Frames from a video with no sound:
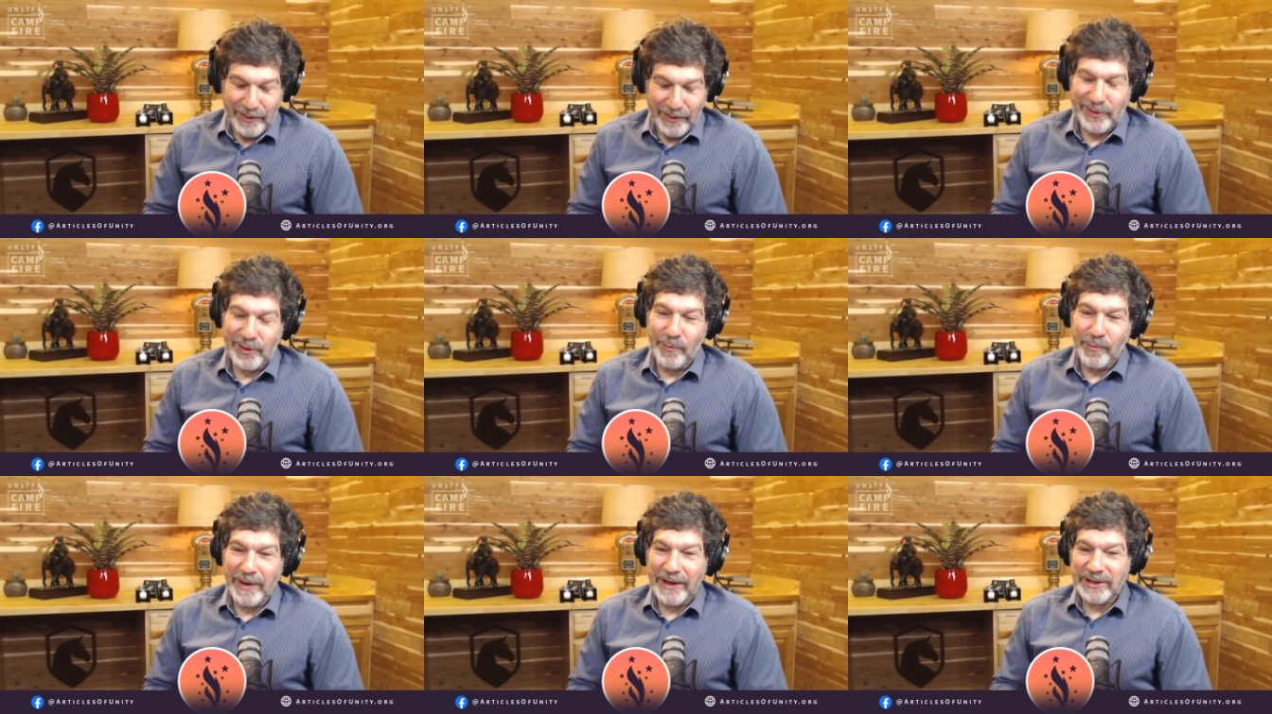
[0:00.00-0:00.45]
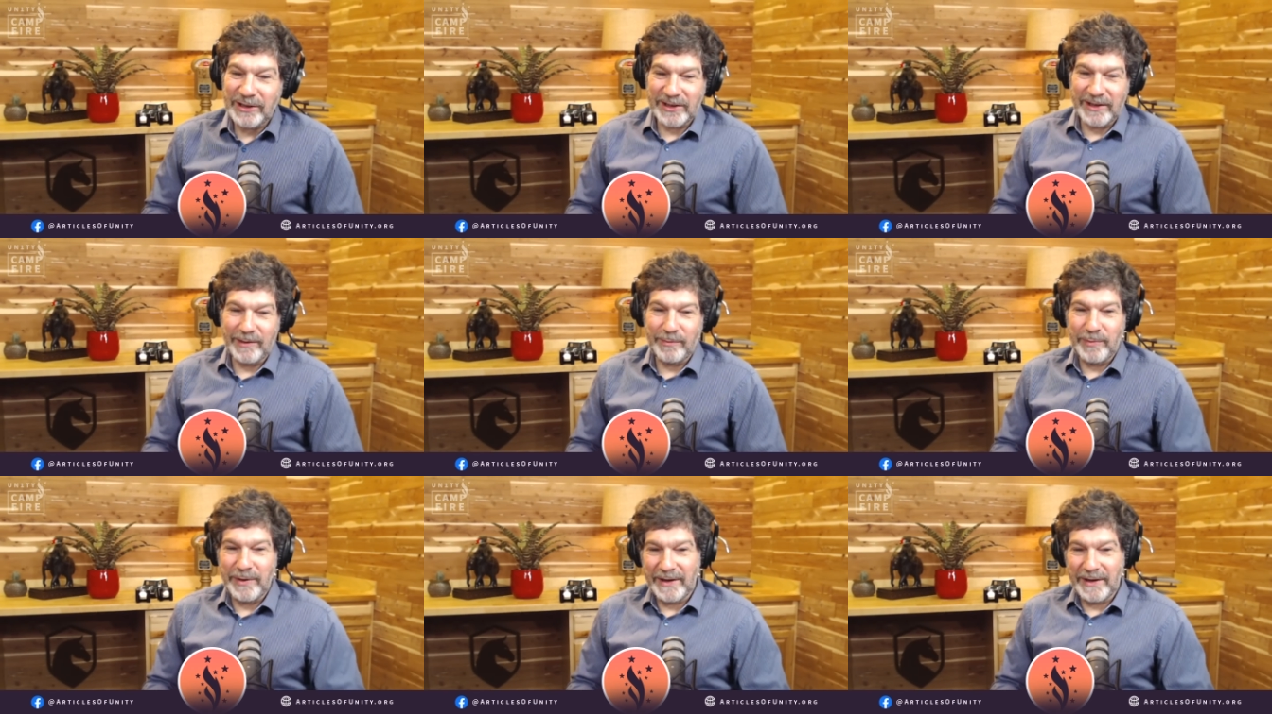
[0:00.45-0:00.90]
that you
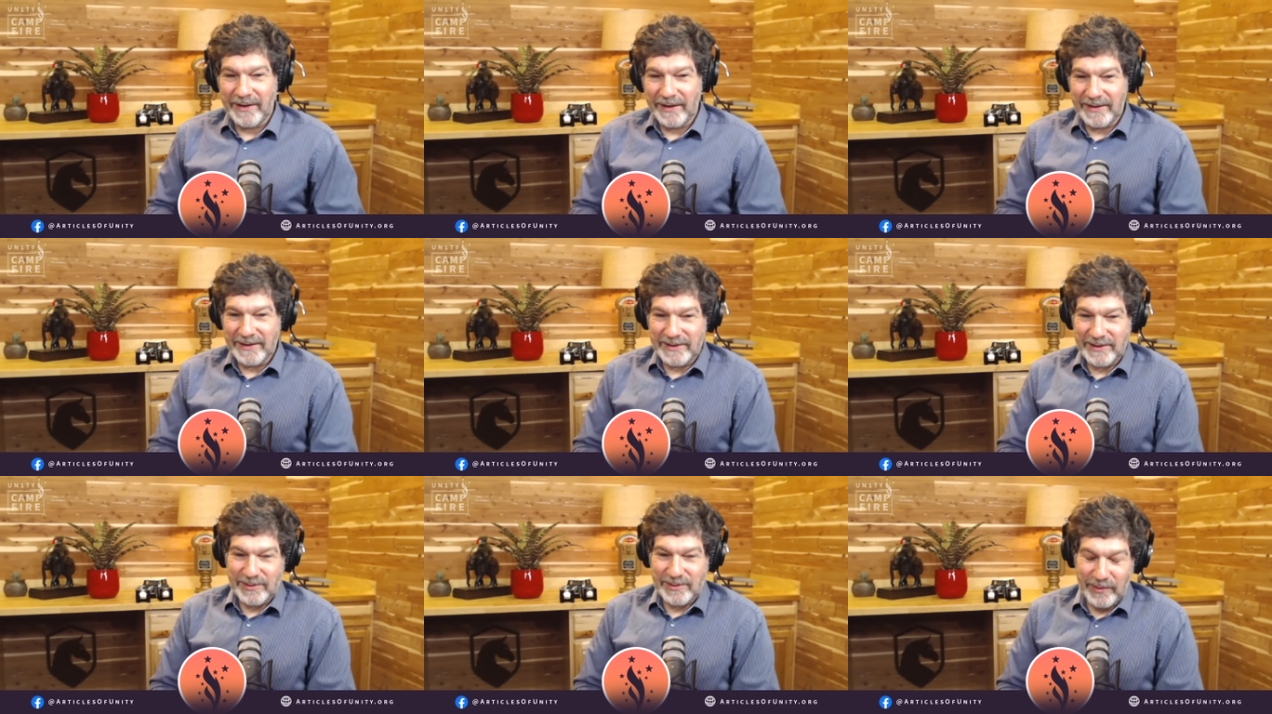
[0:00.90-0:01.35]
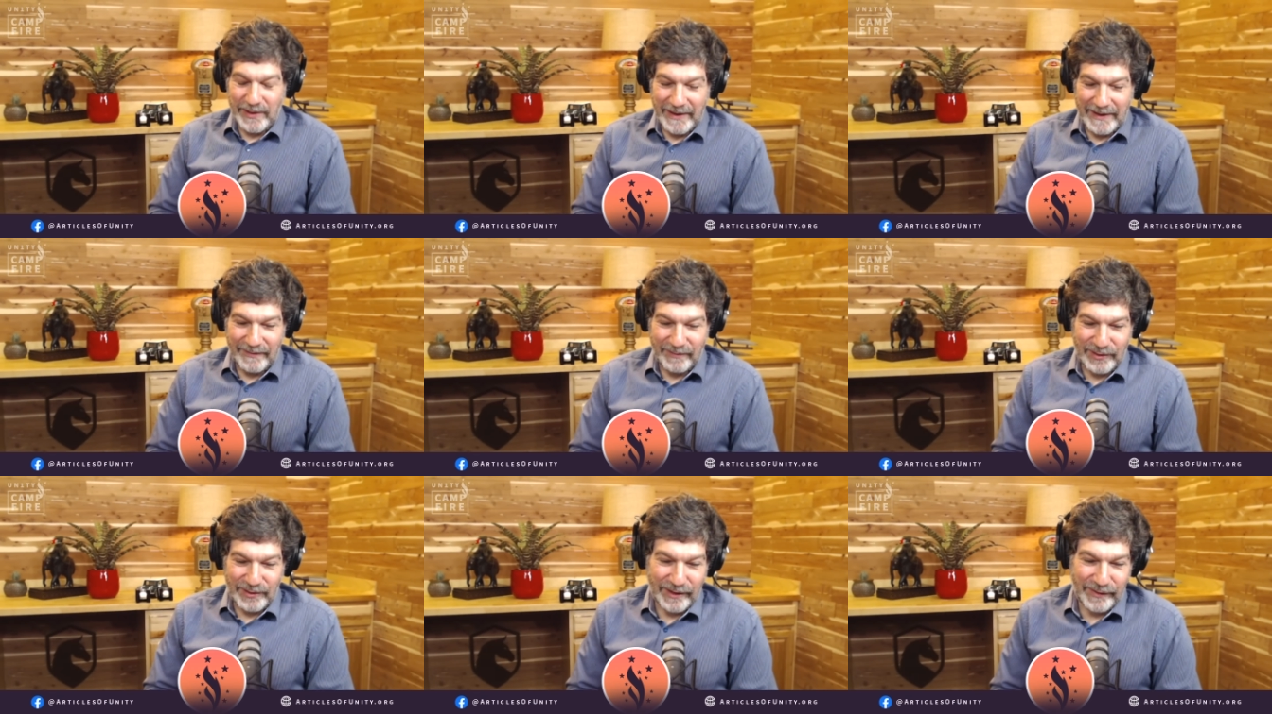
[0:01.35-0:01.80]
mention it because we
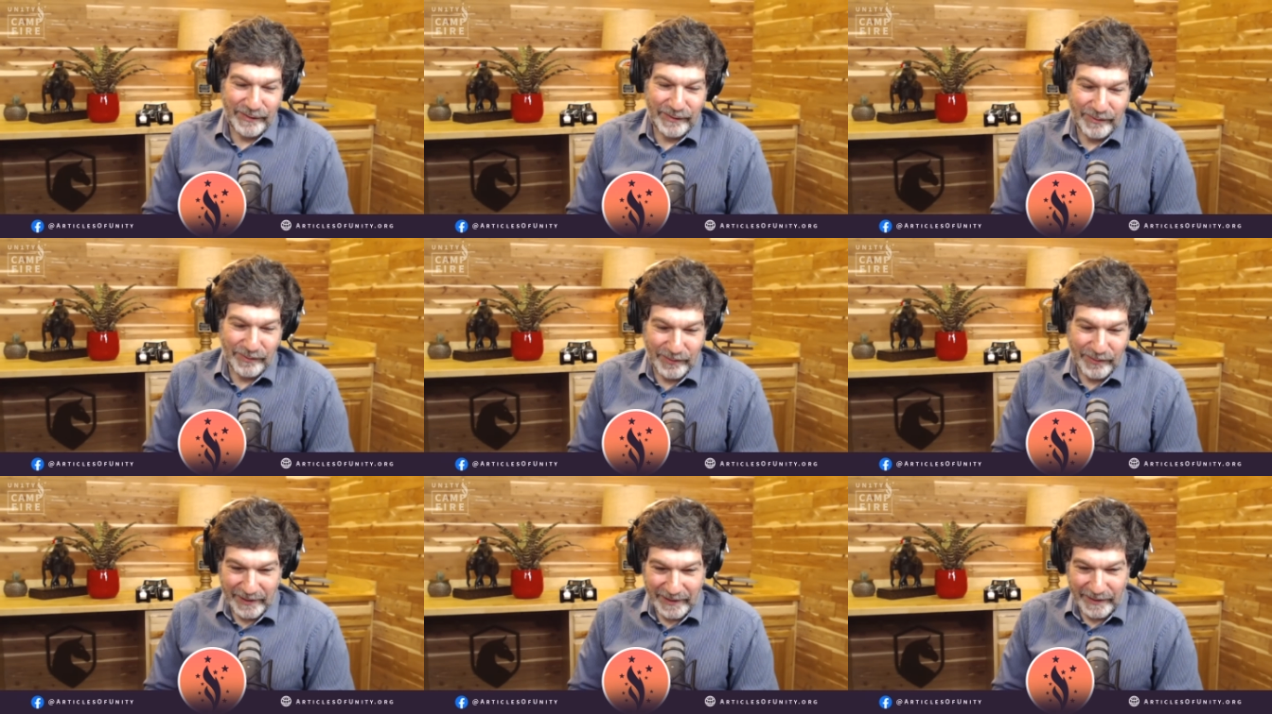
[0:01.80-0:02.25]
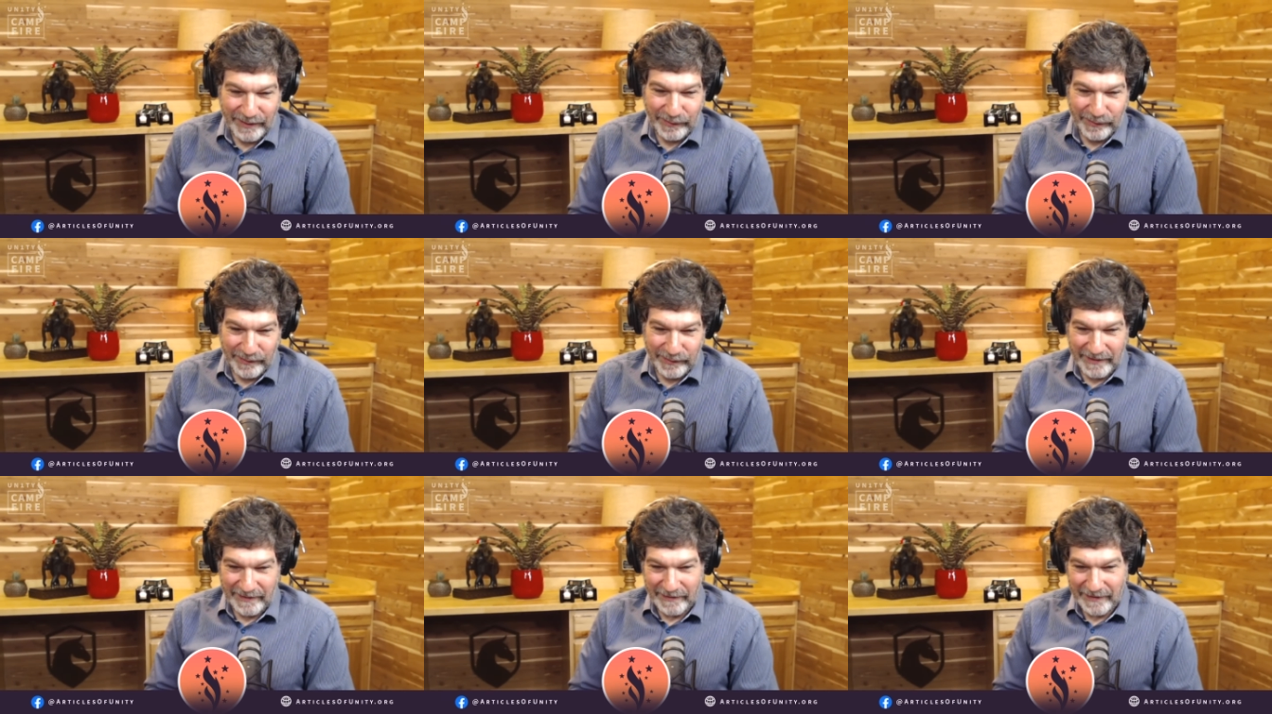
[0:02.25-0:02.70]
have just
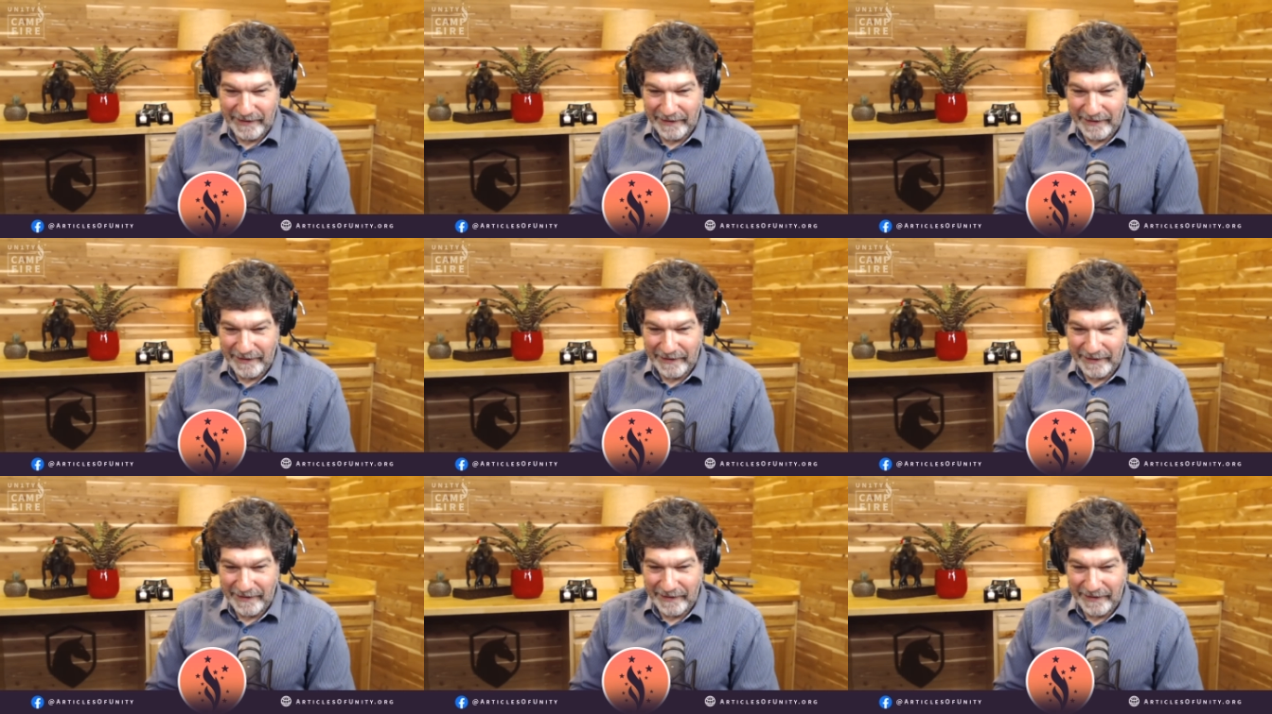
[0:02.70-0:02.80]
released